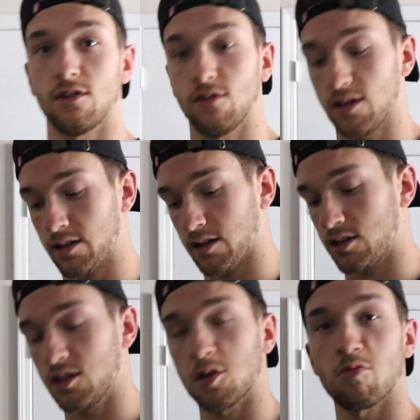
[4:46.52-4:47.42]
You'll get like a
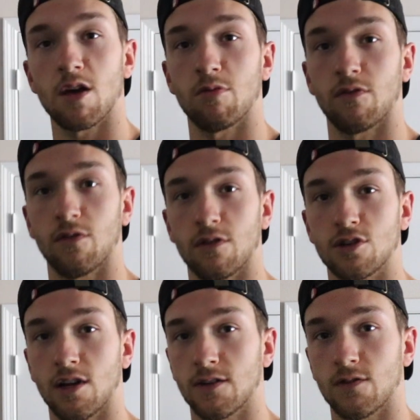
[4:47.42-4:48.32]
sheet of paper for the
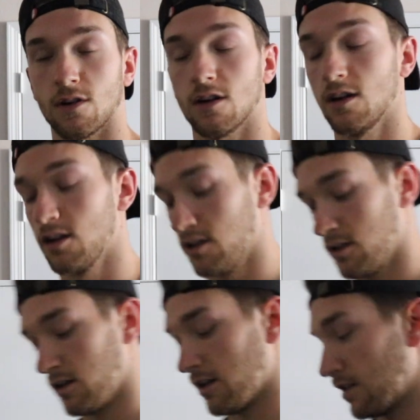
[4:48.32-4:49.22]
transfer.
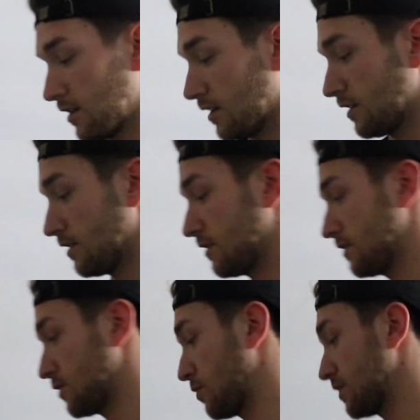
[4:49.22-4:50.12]
And then,
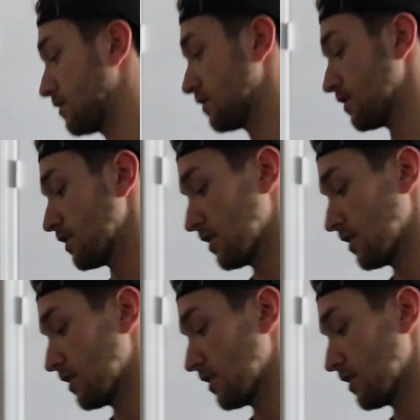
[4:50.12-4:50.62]
so basically,